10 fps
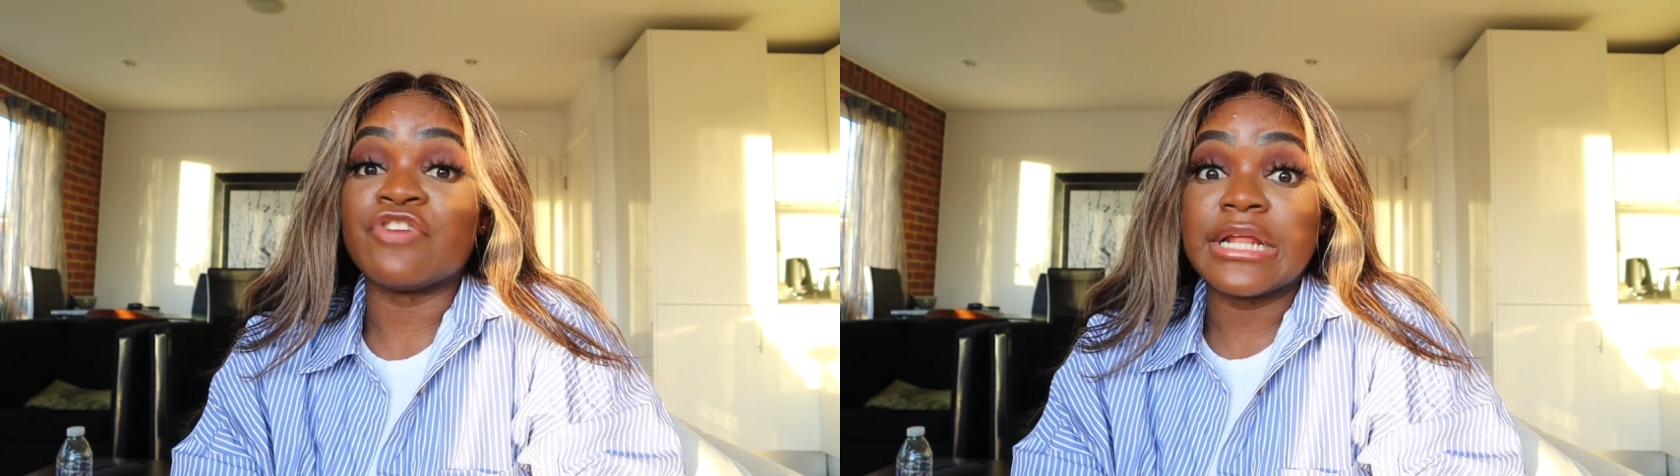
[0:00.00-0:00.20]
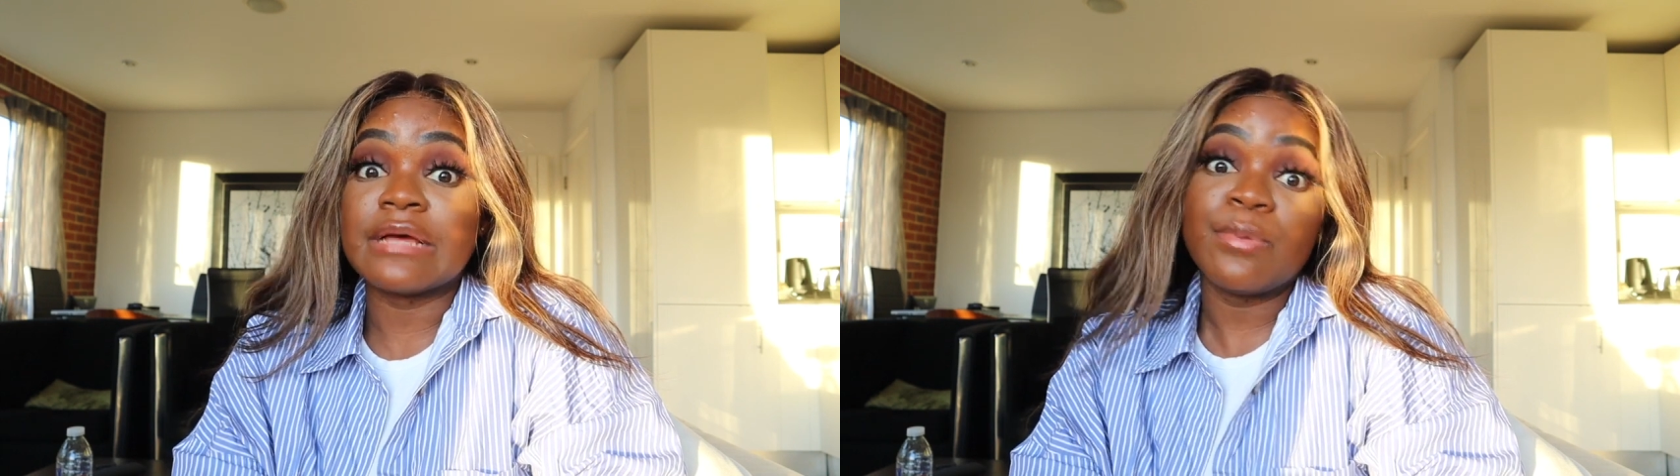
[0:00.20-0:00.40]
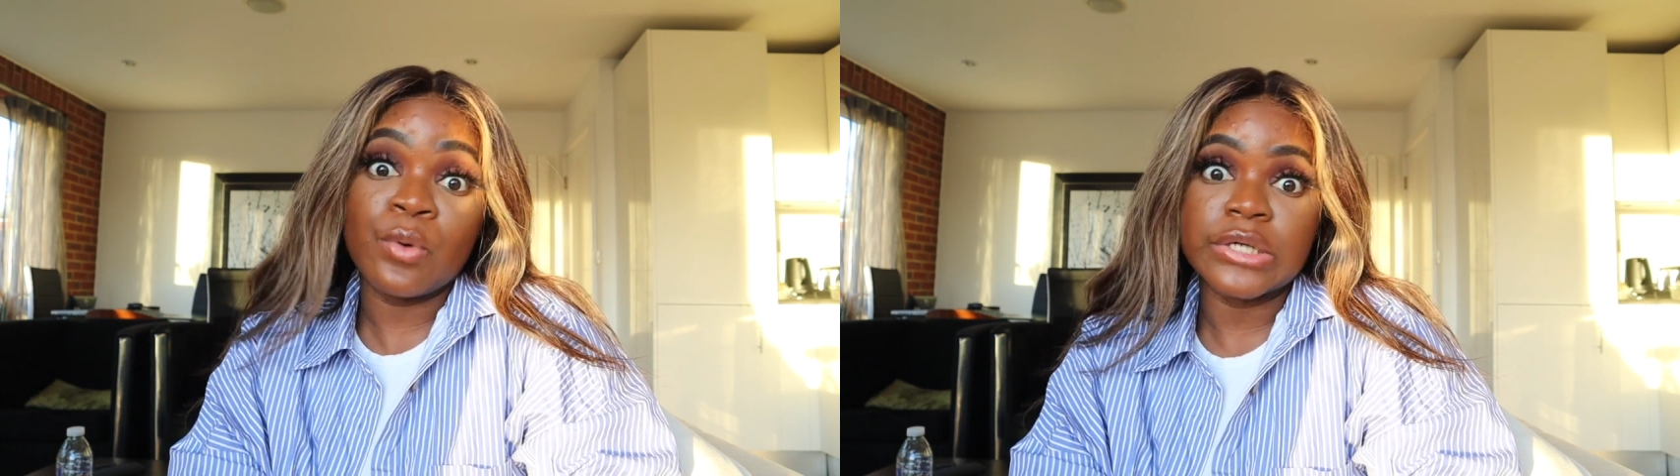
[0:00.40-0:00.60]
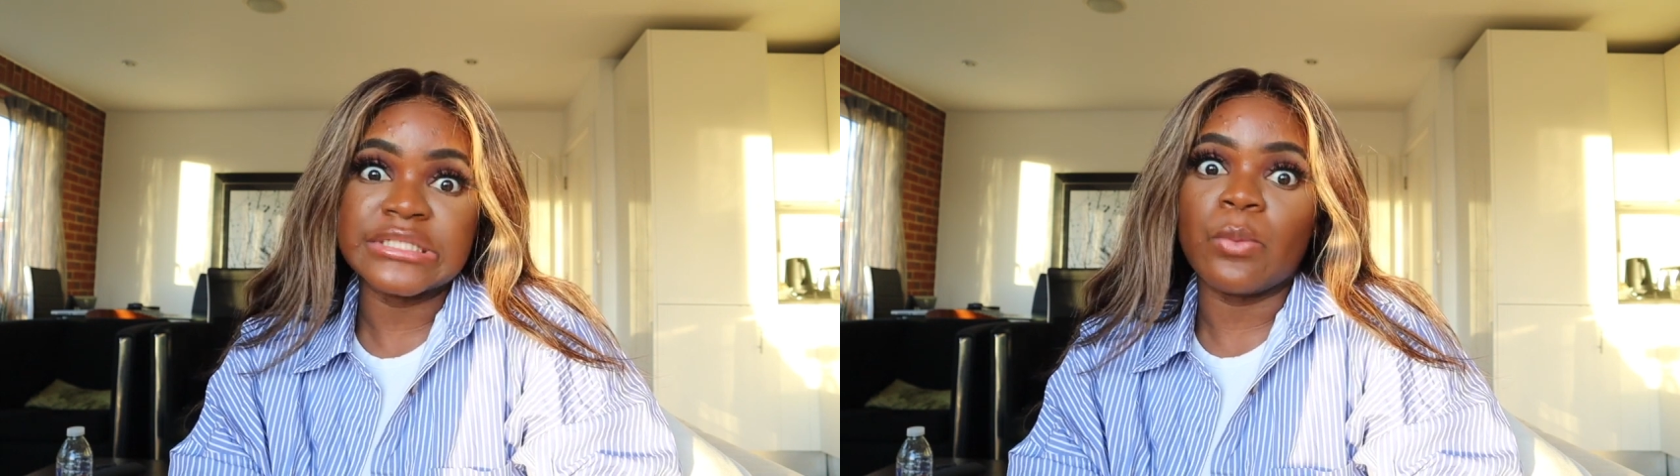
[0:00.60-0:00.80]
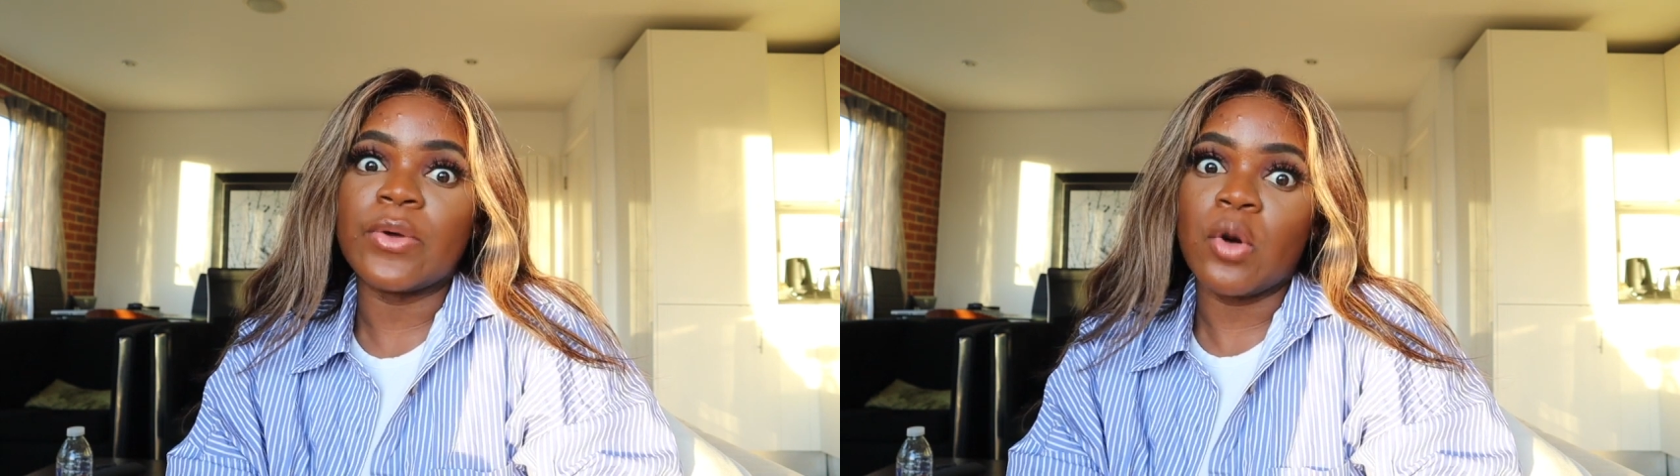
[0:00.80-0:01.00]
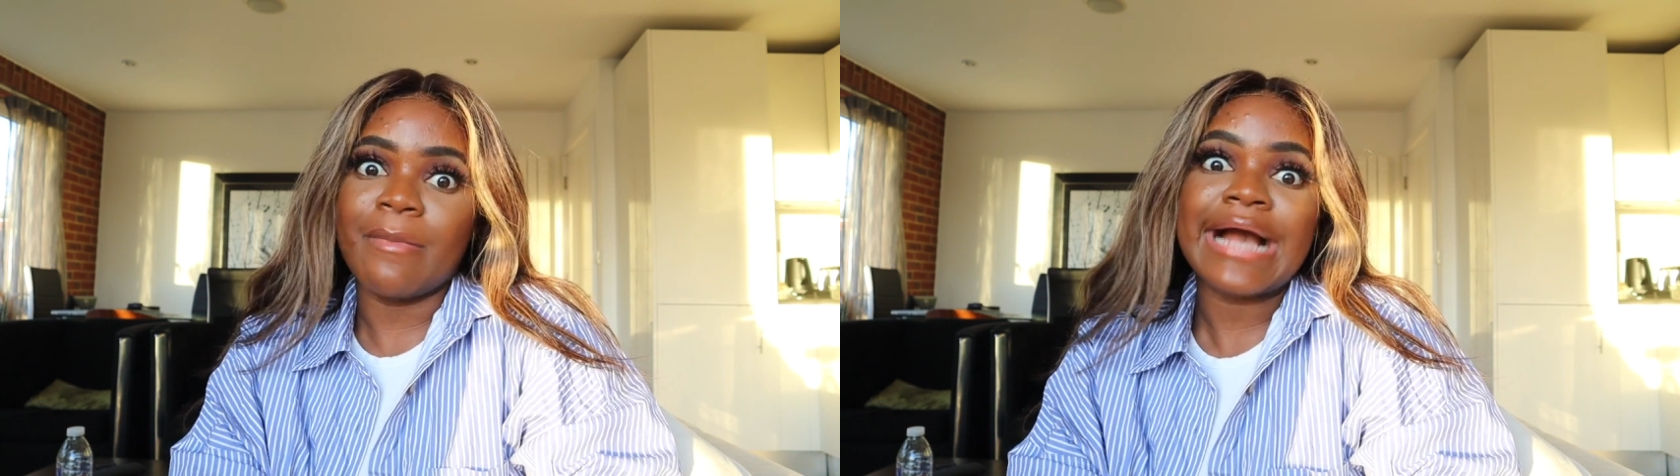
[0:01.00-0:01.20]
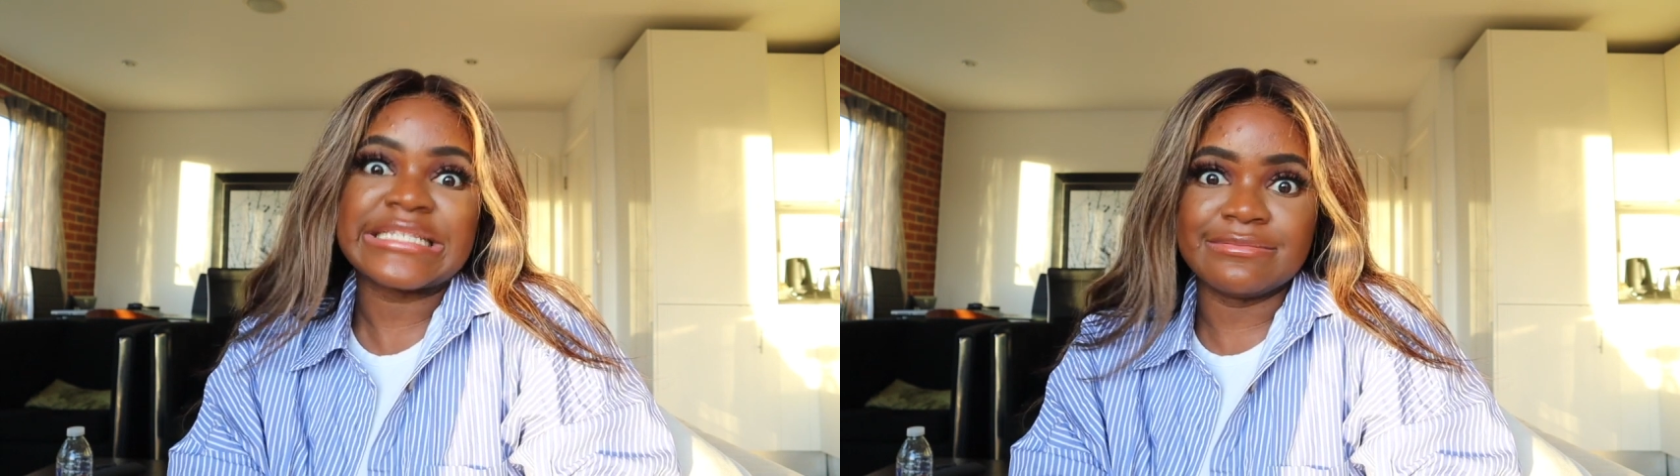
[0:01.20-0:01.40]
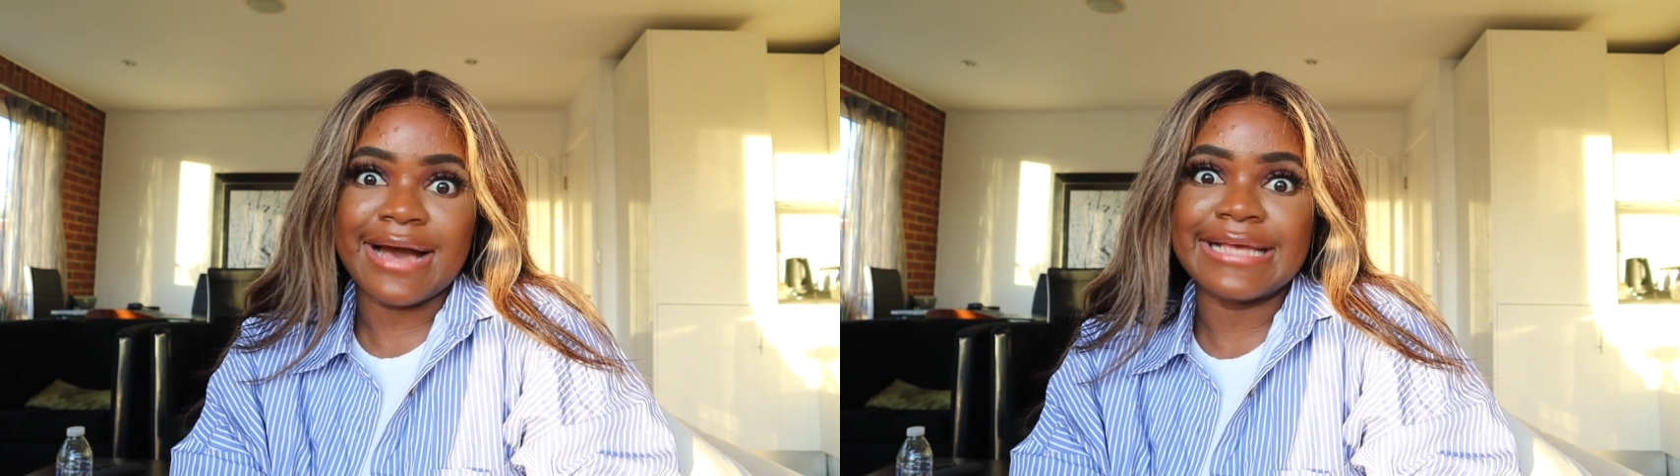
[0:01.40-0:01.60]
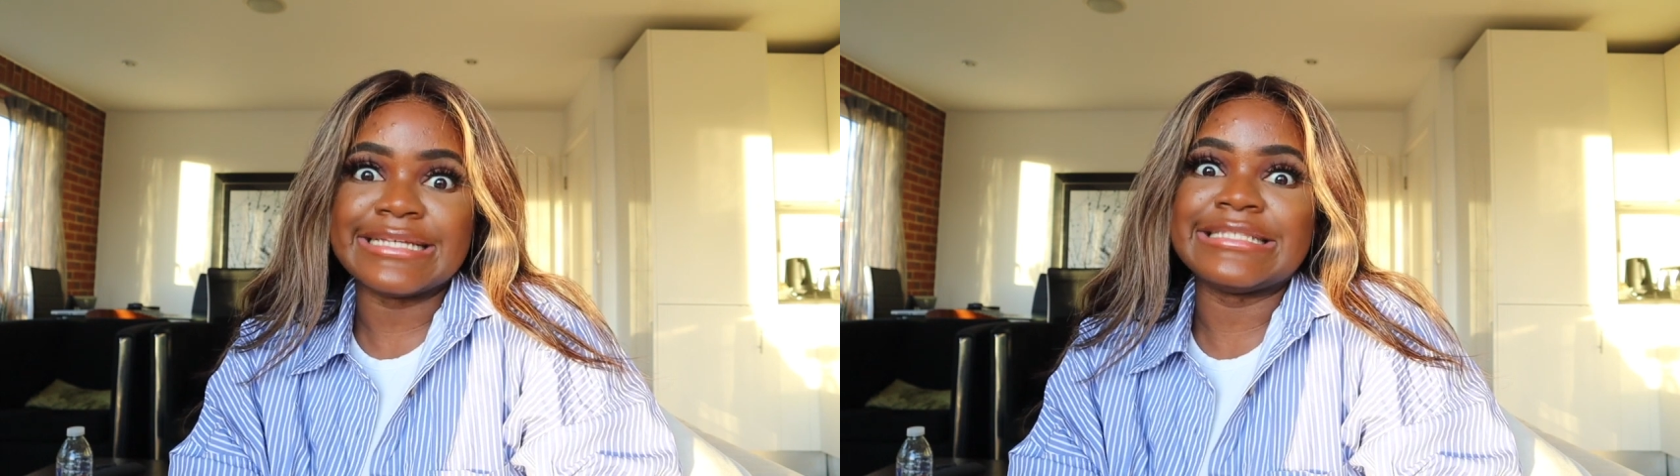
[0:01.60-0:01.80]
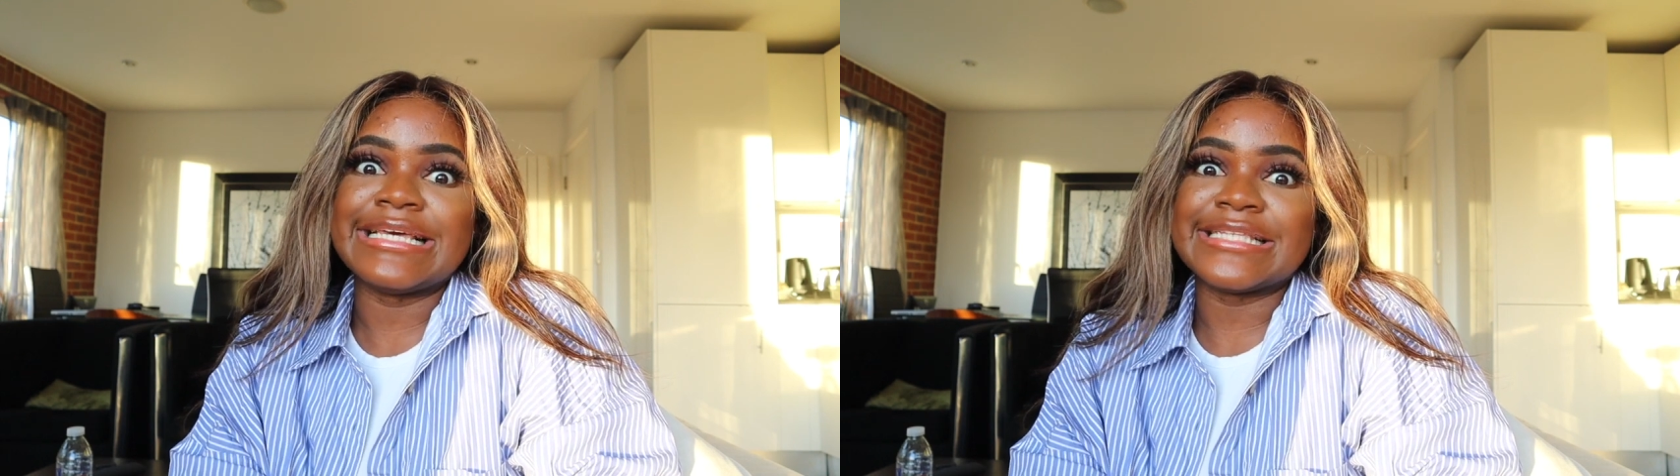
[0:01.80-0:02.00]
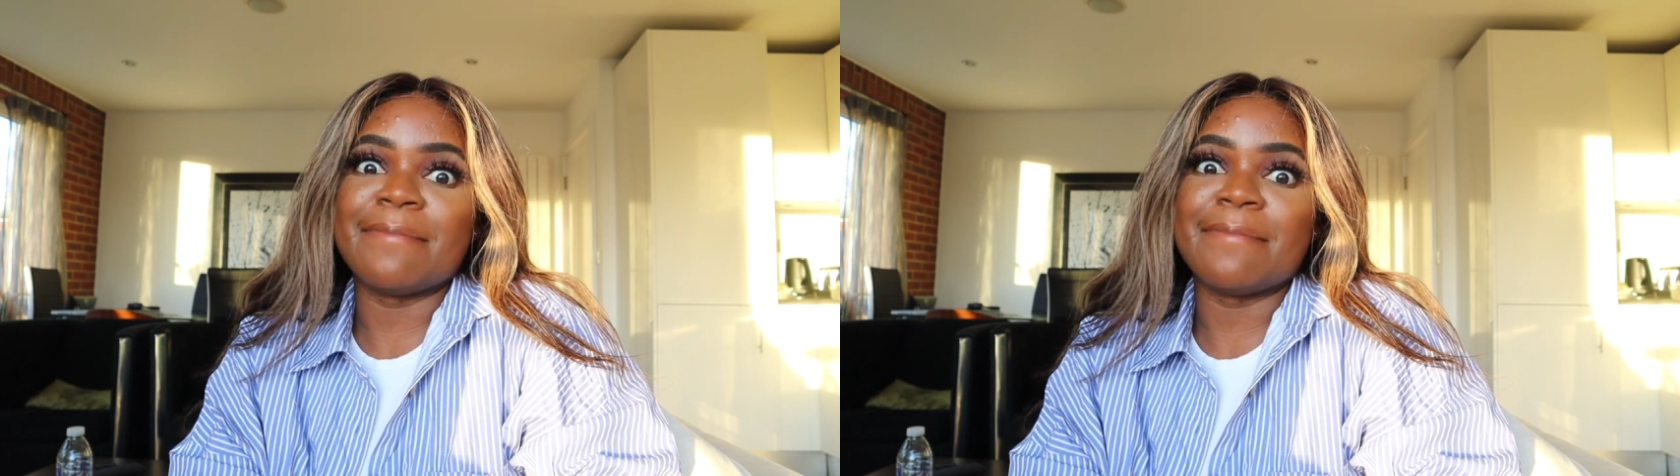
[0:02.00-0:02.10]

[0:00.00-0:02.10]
really important that we all maximize these